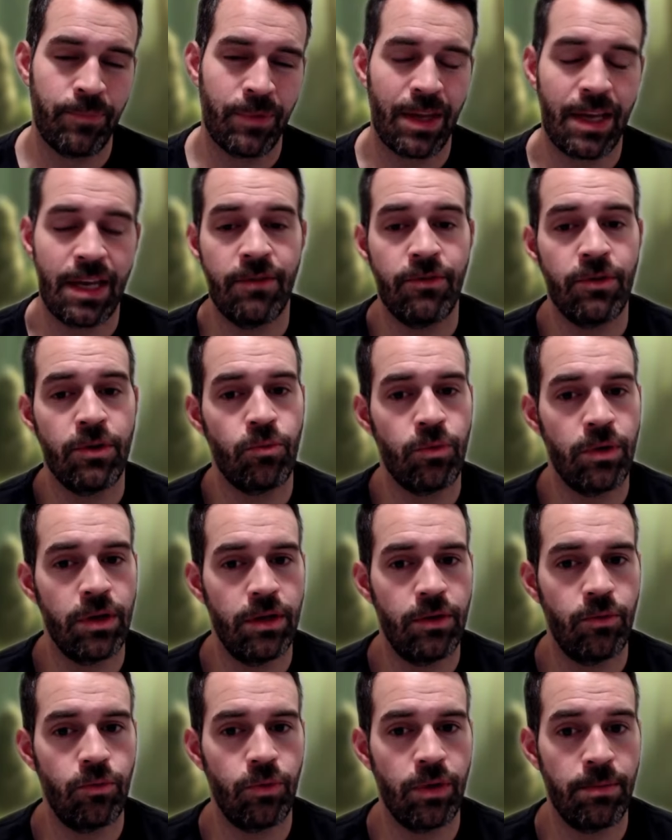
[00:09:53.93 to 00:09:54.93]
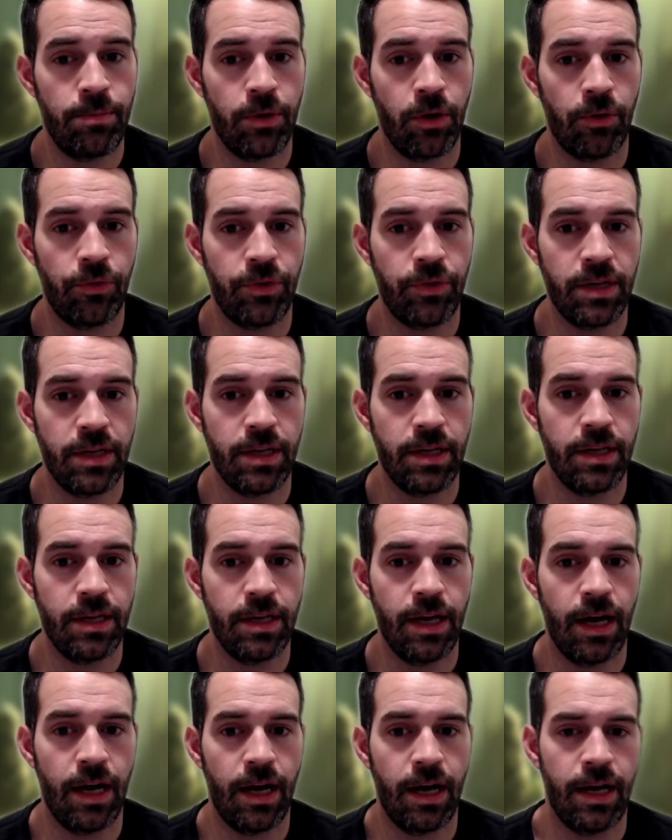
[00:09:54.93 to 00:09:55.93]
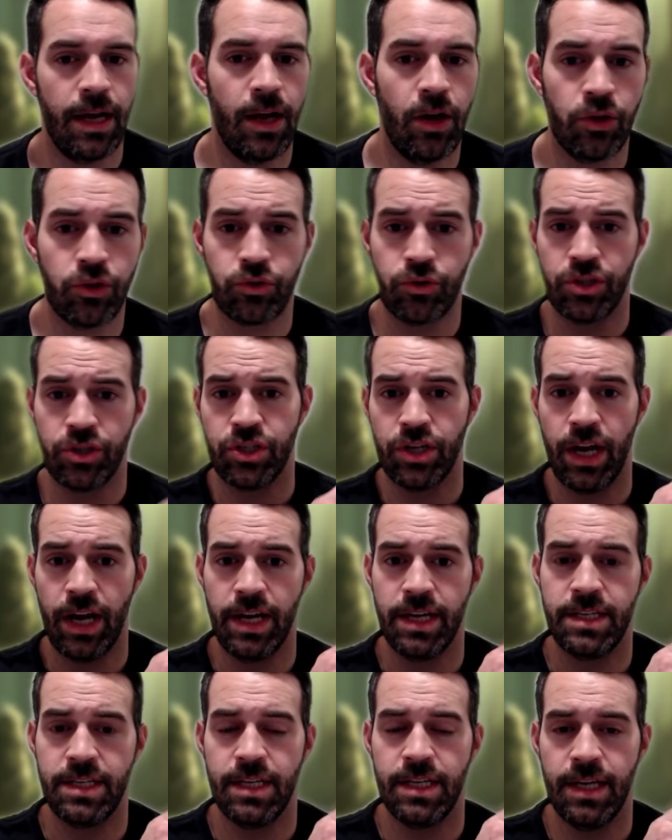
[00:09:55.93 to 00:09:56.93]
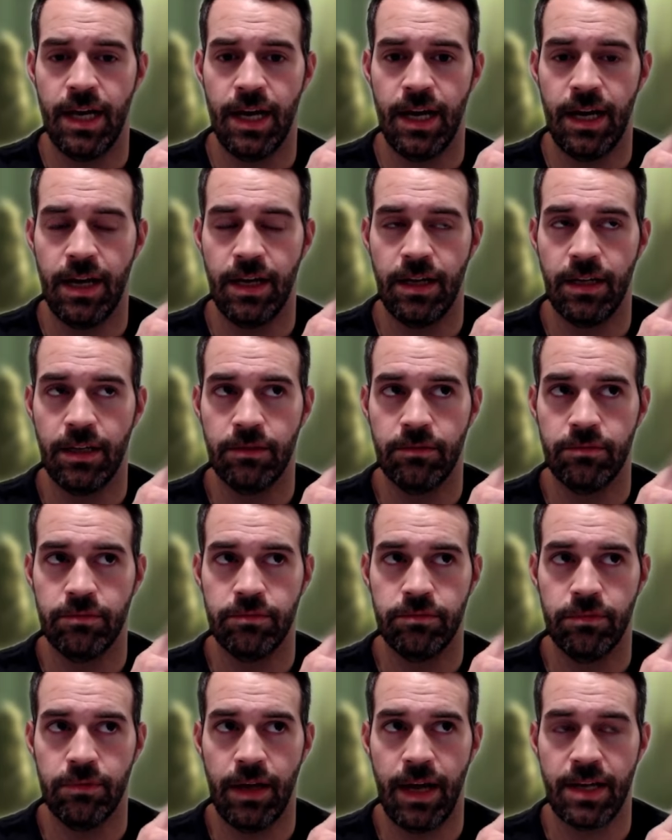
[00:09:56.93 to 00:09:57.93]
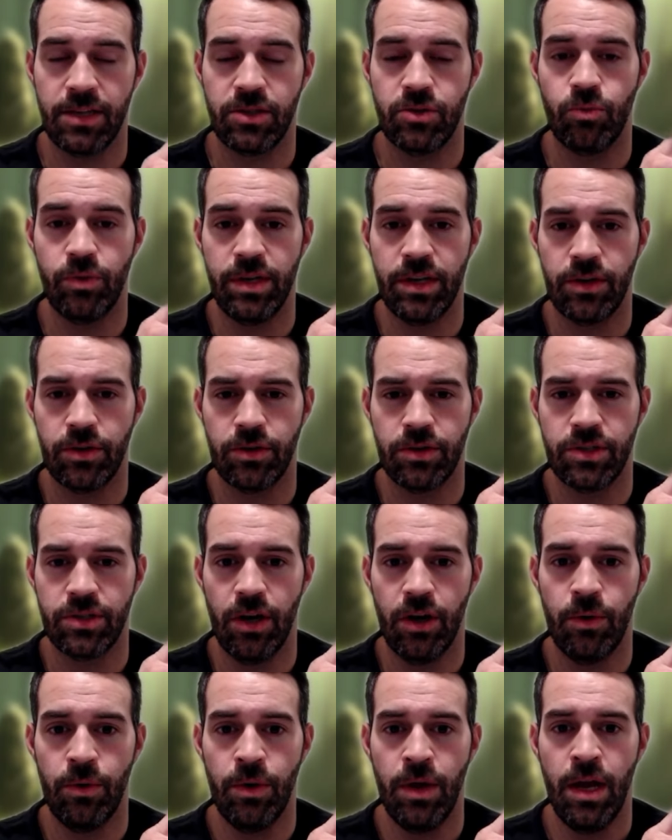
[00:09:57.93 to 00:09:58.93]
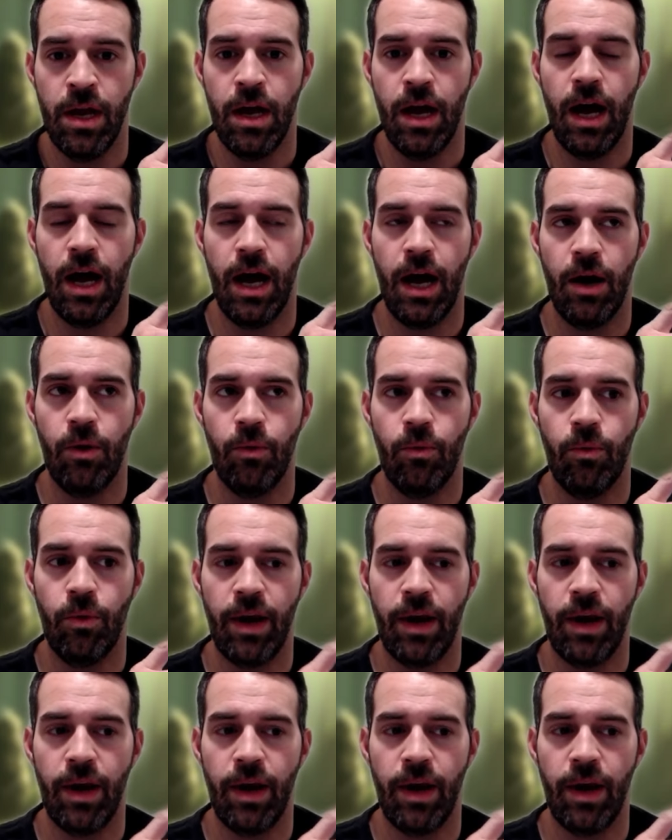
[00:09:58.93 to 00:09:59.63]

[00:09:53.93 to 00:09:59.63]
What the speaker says: Even when we built the Eldritch Knight last week or so, what